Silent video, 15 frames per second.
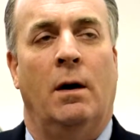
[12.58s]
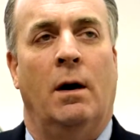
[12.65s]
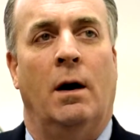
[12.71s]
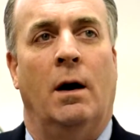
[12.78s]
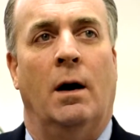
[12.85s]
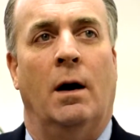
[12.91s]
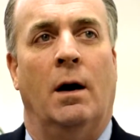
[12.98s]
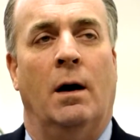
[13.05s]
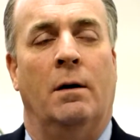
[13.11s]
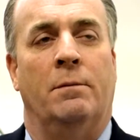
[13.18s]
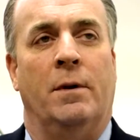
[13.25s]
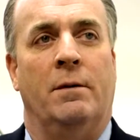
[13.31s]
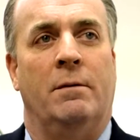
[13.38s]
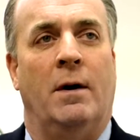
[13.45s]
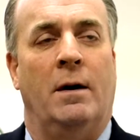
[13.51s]
Uh,
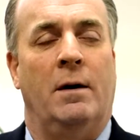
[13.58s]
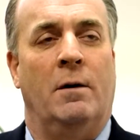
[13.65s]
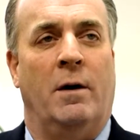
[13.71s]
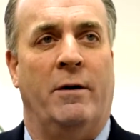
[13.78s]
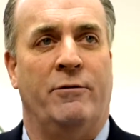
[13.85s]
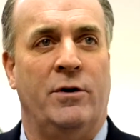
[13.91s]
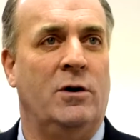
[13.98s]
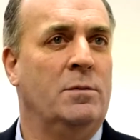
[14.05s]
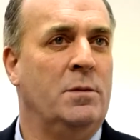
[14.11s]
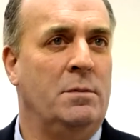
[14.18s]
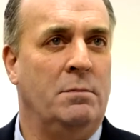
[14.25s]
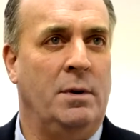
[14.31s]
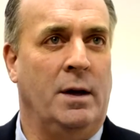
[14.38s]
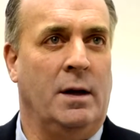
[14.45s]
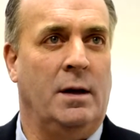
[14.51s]
but you know, every
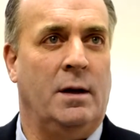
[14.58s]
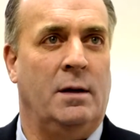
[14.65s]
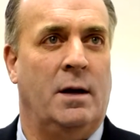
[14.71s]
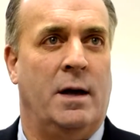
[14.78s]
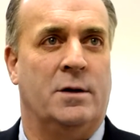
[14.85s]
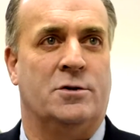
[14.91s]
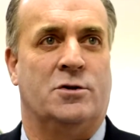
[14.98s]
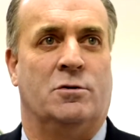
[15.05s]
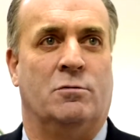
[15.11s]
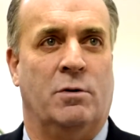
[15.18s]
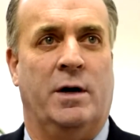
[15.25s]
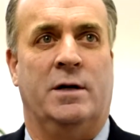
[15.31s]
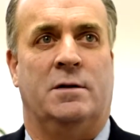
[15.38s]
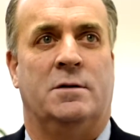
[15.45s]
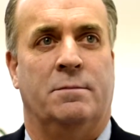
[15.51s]
human being has the
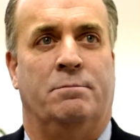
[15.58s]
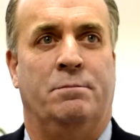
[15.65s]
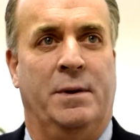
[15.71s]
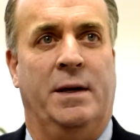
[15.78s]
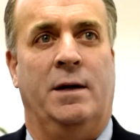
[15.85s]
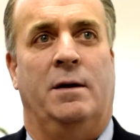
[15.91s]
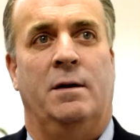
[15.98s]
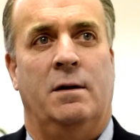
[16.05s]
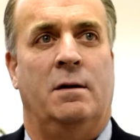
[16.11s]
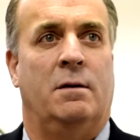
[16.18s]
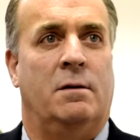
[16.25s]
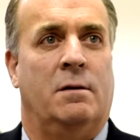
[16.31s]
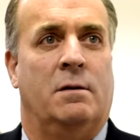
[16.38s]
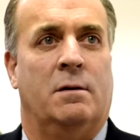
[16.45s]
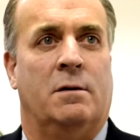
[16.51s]
right to be
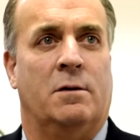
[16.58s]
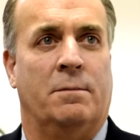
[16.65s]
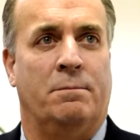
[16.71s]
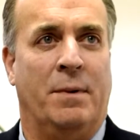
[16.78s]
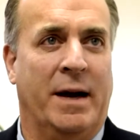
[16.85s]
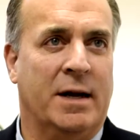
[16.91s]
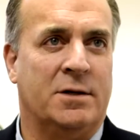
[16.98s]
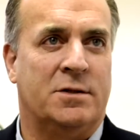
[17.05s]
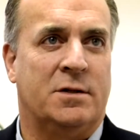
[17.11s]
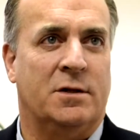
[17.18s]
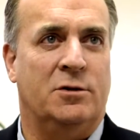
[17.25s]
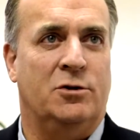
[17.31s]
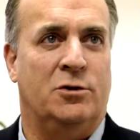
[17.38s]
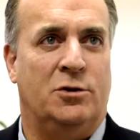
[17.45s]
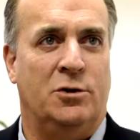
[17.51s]
the best
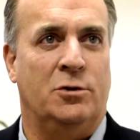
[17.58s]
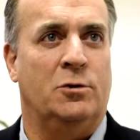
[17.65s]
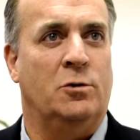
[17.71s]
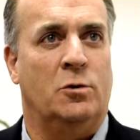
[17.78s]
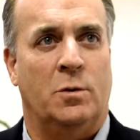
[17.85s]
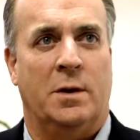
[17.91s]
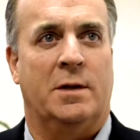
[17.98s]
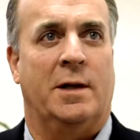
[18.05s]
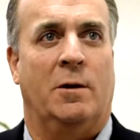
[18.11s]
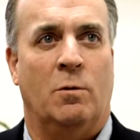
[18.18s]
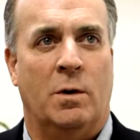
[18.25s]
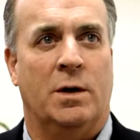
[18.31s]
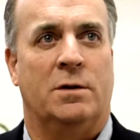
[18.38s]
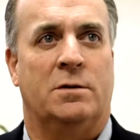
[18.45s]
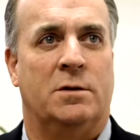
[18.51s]
and do what they
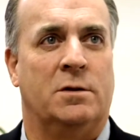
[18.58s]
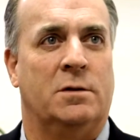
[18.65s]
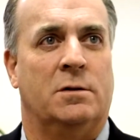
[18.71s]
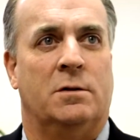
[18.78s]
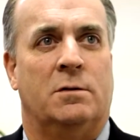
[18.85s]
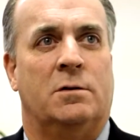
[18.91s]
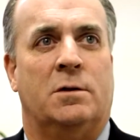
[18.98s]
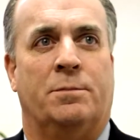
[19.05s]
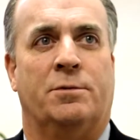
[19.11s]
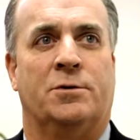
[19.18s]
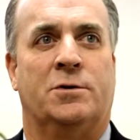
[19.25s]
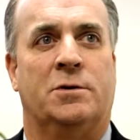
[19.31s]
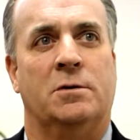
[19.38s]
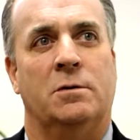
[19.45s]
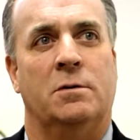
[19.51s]
want to do to
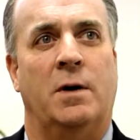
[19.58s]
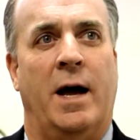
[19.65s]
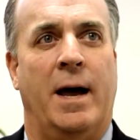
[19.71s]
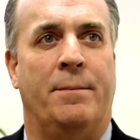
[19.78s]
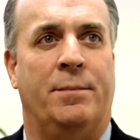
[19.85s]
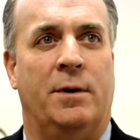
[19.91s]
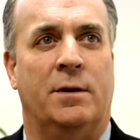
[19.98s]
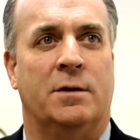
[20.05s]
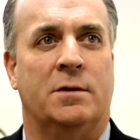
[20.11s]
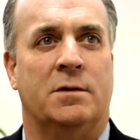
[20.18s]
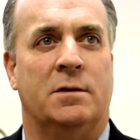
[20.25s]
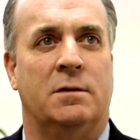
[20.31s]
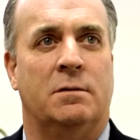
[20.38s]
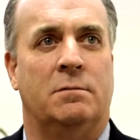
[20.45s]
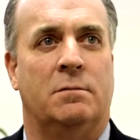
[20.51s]
pursue
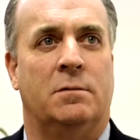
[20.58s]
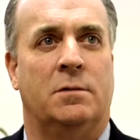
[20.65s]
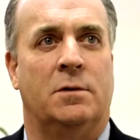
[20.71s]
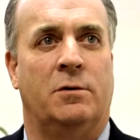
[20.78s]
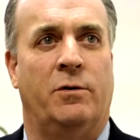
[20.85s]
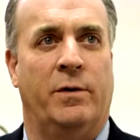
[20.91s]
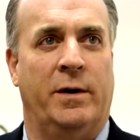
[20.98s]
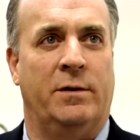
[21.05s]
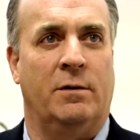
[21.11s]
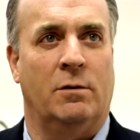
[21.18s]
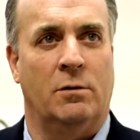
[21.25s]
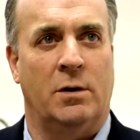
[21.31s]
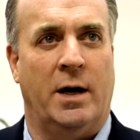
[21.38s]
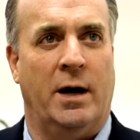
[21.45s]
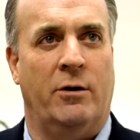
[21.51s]
happiness and to create their
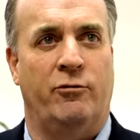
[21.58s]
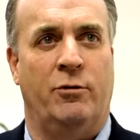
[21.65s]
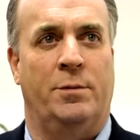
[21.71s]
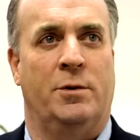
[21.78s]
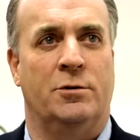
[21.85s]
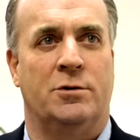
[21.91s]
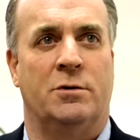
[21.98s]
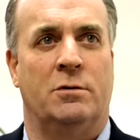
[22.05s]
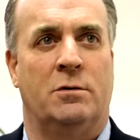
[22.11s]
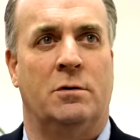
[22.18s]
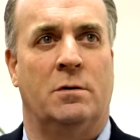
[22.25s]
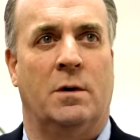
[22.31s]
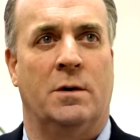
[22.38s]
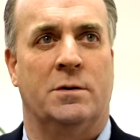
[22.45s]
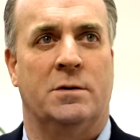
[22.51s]
own contribution
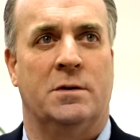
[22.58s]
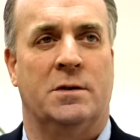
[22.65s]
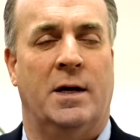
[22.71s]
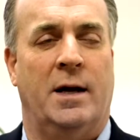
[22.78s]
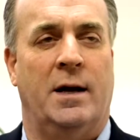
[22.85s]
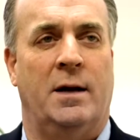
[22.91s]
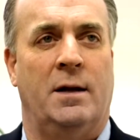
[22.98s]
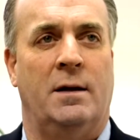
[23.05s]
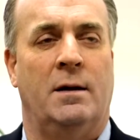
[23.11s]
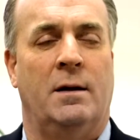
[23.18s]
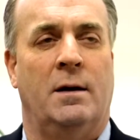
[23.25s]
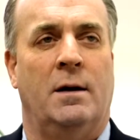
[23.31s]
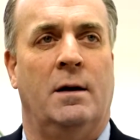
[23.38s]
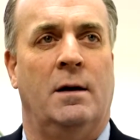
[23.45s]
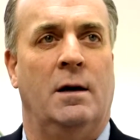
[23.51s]
to our society.
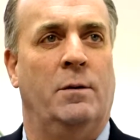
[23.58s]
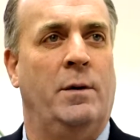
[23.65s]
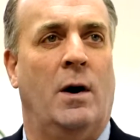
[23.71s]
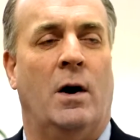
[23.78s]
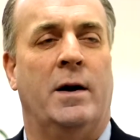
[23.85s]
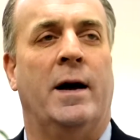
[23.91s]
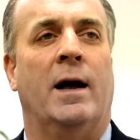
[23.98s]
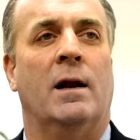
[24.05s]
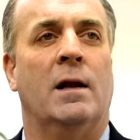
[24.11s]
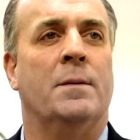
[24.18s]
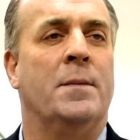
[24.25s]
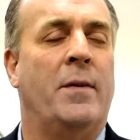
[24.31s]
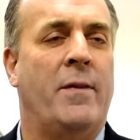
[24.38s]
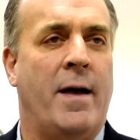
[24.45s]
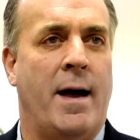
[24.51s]
We ought not
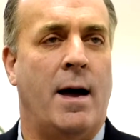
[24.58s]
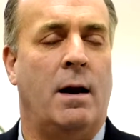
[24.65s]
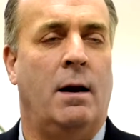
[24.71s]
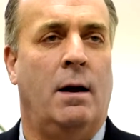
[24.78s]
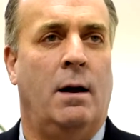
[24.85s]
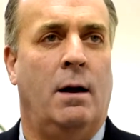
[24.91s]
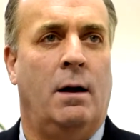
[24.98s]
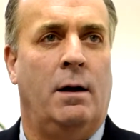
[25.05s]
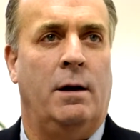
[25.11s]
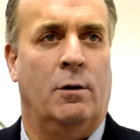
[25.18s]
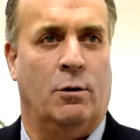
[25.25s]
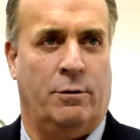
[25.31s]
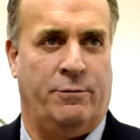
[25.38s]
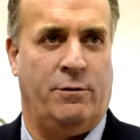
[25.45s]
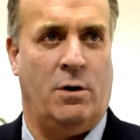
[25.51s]
limit that. In
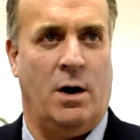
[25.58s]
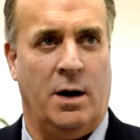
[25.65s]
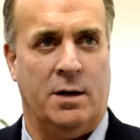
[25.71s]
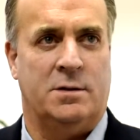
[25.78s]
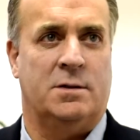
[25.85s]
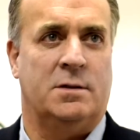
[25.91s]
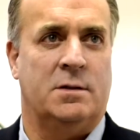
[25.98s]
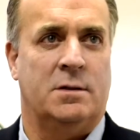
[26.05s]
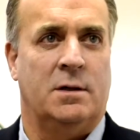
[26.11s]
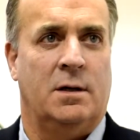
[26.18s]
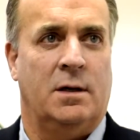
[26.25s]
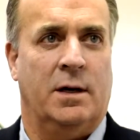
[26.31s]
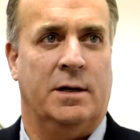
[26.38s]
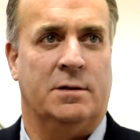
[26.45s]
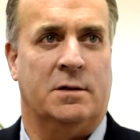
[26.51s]
order for us
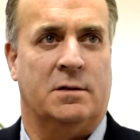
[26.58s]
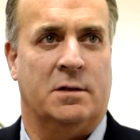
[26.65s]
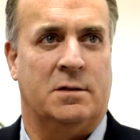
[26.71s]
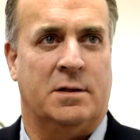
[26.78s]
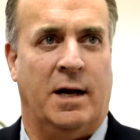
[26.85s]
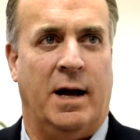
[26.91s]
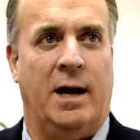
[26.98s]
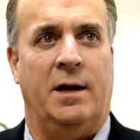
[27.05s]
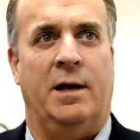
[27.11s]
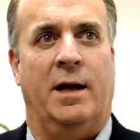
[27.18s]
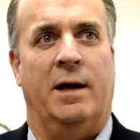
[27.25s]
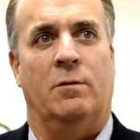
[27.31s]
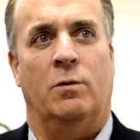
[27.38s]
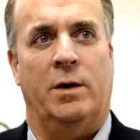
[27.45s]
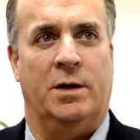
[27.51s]
as a
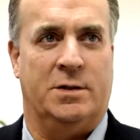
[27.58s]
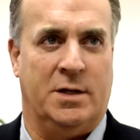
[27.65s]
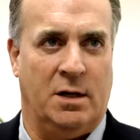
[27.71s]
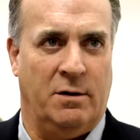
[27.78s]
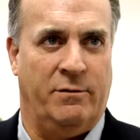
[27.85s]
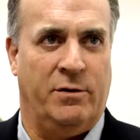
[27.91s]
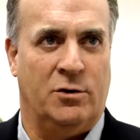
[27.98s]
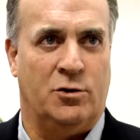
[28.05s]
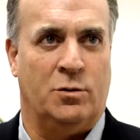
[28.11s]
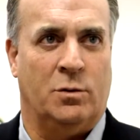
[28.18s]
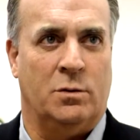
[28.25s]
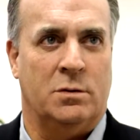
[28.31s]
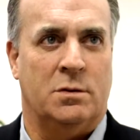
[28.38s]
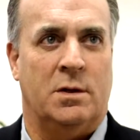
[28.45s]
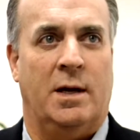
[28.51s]
society and we as
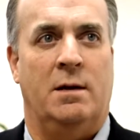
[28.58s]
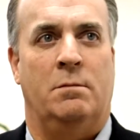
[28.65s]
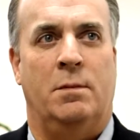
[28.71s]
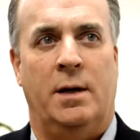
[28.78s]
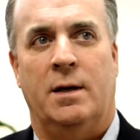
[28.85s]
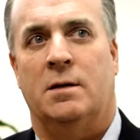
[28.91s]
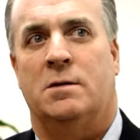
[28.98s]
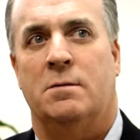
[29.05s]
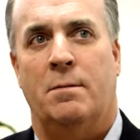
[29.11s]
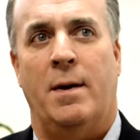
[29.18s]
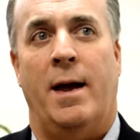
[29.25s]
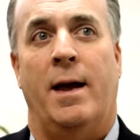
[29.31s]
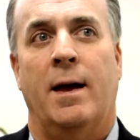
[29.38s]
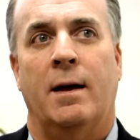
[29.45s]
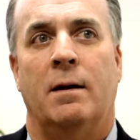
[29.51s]
individuals and me as a
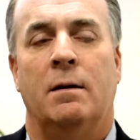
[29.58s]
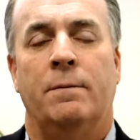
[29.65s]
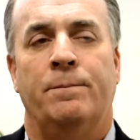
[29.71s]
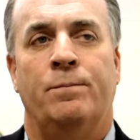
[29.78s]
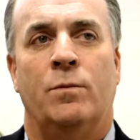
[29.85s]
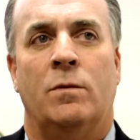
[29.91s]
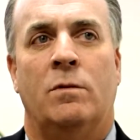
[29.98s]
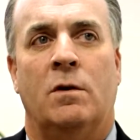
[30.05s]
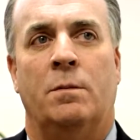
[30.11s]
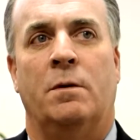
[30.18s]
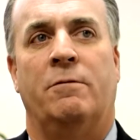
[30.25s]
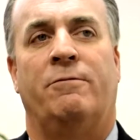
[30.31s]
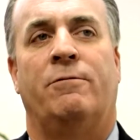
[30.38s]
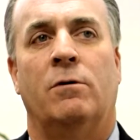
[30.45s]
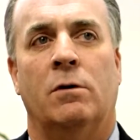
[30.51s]
man to
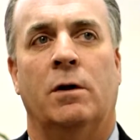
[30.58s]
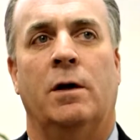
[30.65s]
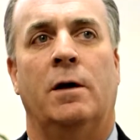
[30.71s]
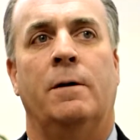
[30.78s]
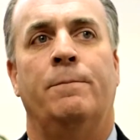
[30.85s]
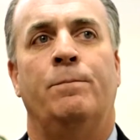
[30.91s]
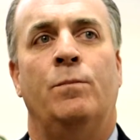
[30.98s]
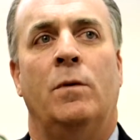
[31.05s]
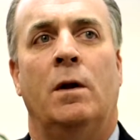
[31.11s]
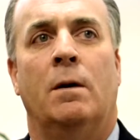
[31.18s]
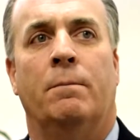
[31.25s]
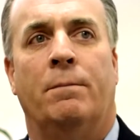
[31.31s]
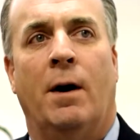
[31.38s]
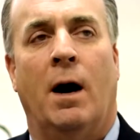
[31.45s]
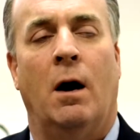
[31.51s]
be fully
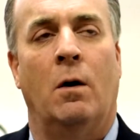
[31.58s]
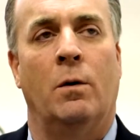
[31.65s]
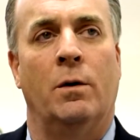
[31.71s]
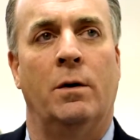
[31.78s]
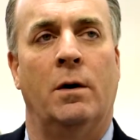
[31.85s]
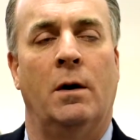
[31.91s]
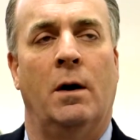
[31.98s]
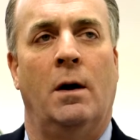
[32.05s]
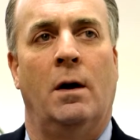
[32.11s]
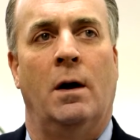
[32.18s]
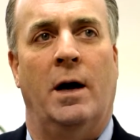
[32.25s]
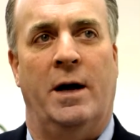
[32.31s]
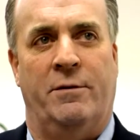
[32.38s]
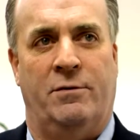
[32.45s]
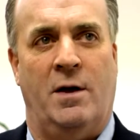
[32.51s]
empowered,
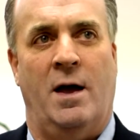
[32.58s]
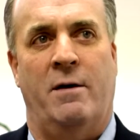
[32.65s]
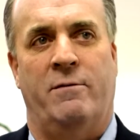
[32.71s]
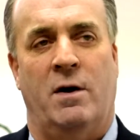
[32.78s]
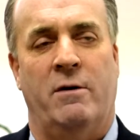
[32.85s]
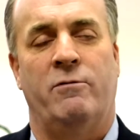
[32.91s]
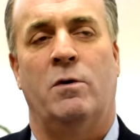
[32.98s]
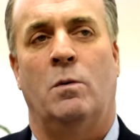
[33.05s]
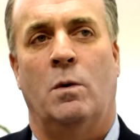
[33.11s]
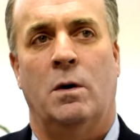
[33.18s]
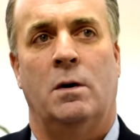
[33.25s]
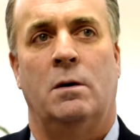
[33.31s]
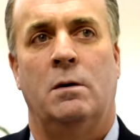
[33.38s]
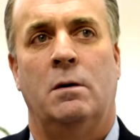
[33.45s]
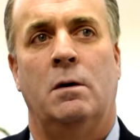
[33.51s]
I have to have
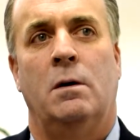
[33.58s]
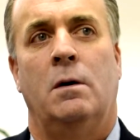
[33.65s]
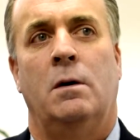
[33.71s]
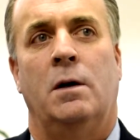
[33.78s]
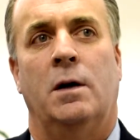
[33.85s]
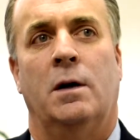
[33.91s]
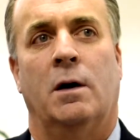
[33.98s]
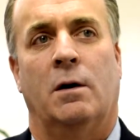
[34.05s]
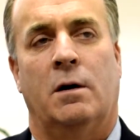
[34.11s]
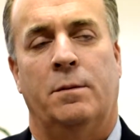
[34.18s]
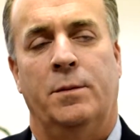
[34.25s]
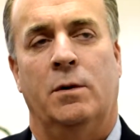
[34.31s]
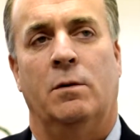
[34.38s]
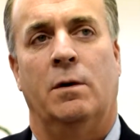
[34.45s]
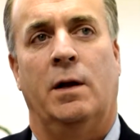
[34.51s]
everyone in our
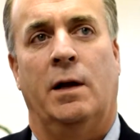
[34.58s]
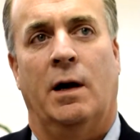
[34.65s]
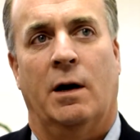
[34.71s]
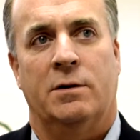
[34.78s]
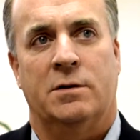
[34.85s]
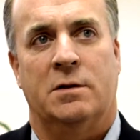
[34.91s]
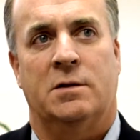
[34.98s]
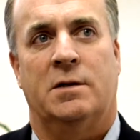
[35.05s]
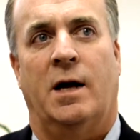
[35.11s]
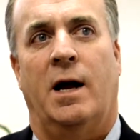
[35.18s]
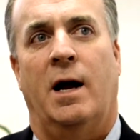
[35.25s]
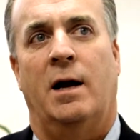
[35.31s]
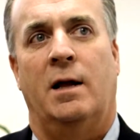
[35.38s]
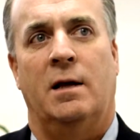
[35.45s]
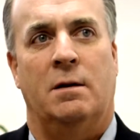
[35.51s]
community, in our
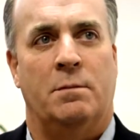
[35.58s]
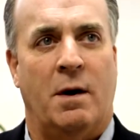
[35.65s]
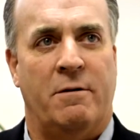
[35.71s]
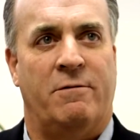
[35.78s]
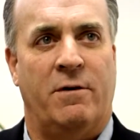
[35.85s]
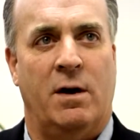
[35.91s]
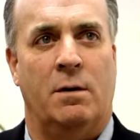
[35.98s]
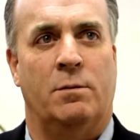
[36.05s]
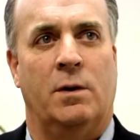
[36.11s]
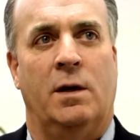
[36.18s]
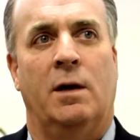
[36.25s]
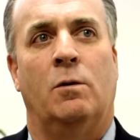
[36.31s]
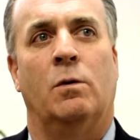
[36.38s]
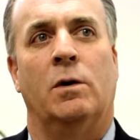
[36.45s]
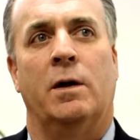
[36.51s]
society, in my
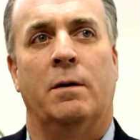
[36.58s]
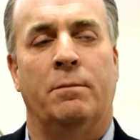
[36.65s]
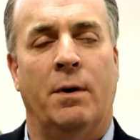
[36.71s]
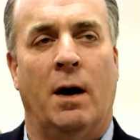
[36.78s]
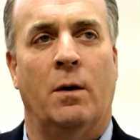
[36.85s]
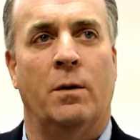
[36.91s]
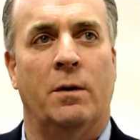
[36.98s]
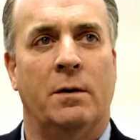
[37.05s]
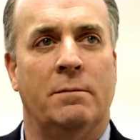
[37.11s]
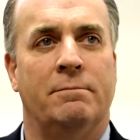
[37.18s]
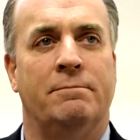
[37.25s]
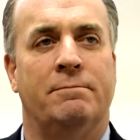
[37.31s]
family equally empowered.